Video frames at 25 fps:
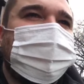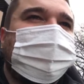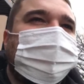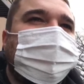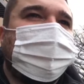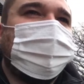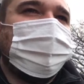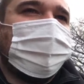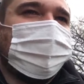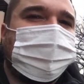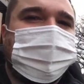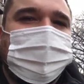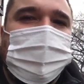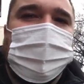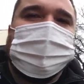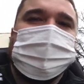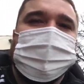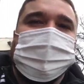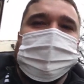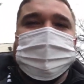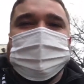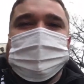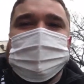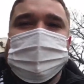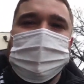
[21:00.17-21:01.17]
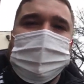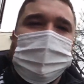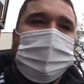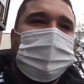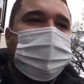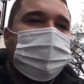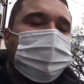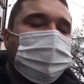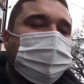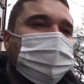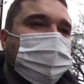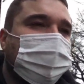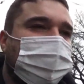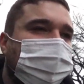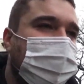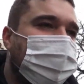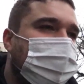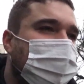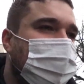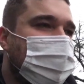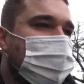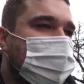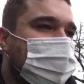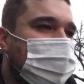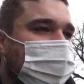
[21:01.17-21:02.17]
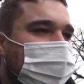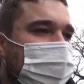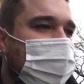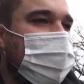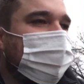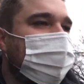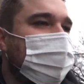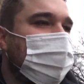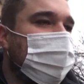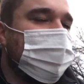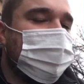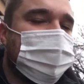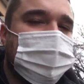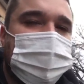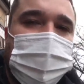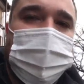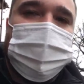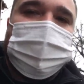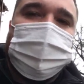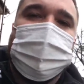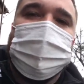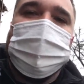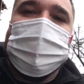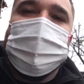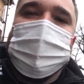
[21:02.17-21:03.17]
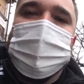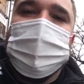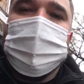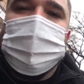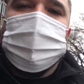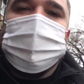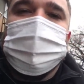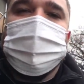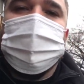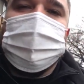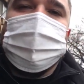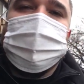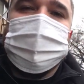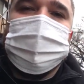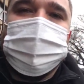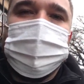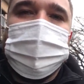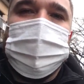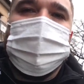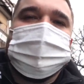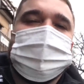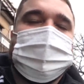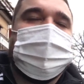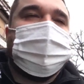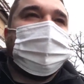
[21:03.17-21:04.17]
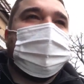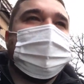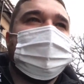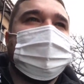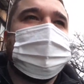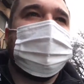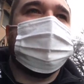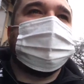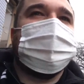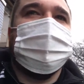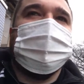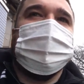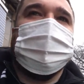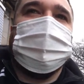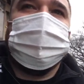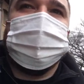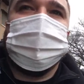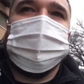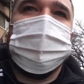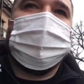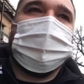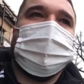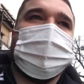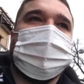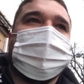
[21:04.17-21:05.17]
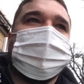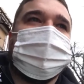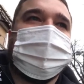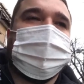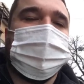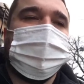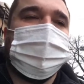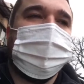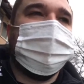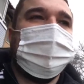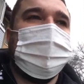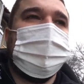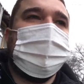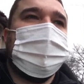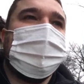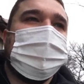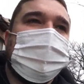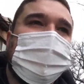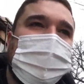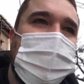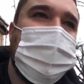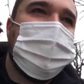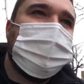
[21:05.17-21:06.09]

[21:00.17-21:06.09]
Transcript: not big news that Tomita is a great ramen shop. No surprises here. But for me